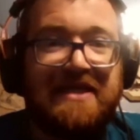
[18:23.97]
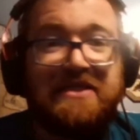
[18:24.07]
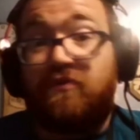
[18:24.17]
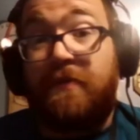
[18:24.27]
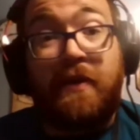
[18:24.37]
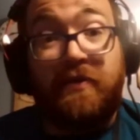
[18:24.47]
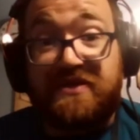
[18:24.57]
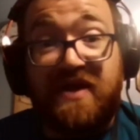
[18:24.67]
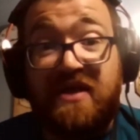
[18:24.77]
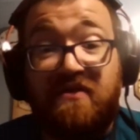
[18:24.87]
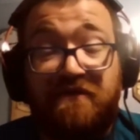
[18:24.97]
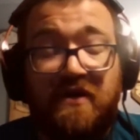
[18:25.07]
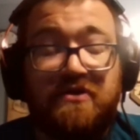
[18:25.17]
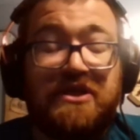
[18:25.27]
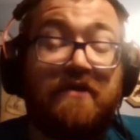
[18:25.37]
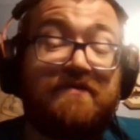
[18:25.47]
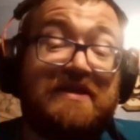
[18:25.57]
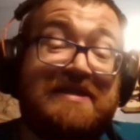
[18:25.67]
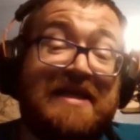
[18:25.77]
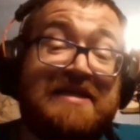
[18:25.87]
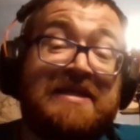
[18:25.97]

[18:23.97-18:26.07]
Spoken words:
Republicans had their fair share of success.